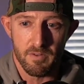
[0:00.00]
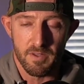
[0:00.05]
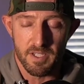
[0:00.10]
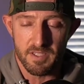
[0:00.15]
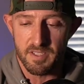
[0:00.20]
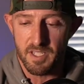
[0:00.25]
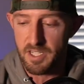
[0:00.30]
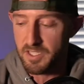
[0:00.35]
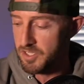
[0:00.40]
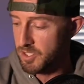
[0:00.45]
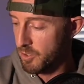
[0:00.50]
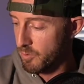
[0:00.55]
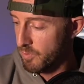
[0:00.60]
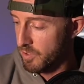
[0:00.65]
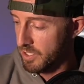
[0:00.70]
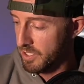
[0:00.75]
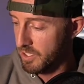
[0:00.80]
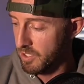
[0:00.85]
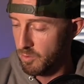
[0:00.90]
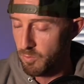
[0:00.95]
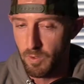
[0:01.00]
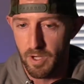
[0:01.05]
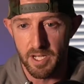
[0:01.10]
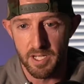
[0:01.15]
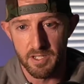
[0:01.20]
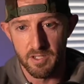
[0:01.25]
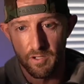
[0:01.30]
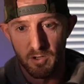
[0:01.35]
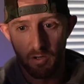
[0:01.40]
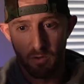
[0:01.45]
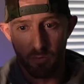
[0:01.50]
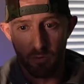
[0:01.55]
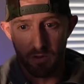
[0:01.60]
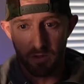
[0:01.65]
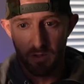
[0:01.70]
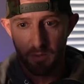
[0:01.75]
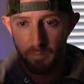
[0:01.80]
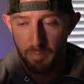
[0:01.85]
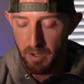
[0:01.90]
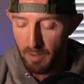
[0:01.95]
That's actually a really good way to do it with
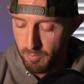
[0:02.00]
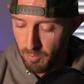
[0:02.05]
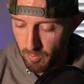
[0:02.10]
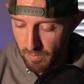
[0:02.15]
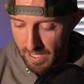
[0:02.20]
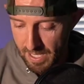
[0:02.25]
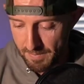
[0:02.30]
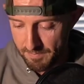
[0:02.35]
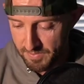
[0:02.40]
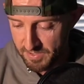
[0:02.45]
the bubble wrap.